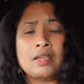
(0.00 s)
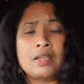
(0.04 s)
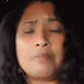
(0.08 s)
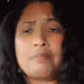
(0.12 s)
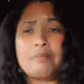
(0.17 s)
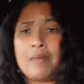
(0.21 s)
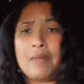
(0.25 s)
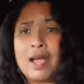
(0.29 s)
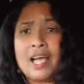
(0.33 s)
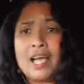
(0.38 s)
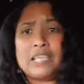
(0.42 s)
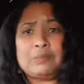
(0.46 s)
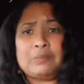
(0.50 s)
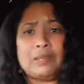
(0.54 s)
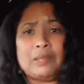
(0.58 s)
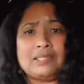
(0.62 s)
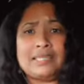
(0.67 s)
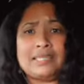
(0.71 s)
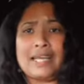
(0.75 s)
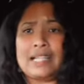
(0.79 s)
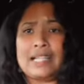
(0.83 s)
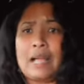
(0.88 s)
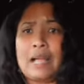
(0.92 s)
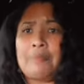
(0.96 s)
My husband
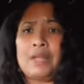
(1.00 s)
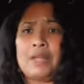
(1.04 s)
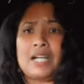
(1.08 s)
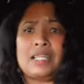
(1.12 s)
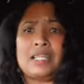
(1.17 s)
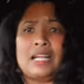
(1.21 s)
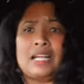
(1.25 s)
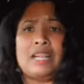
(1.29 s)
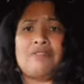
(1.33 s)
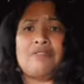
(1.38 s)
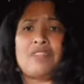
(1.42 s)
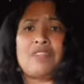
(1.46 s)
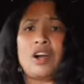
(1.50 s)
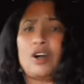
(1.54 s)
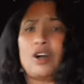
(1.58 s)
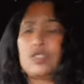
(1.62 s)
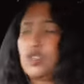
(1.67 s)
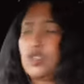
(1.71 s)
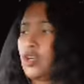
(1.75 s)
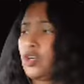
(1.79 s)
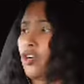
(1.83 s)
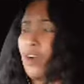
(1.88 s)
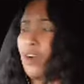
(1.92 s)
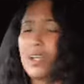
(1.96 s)
saying, I'm not gonna leave that out.
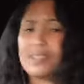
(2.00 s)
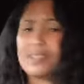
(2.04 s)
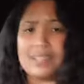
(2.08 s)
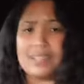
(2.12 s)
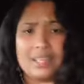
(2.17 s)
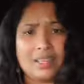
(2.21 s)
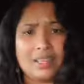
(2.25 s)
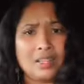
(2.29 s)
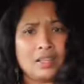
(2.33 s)
You crazy?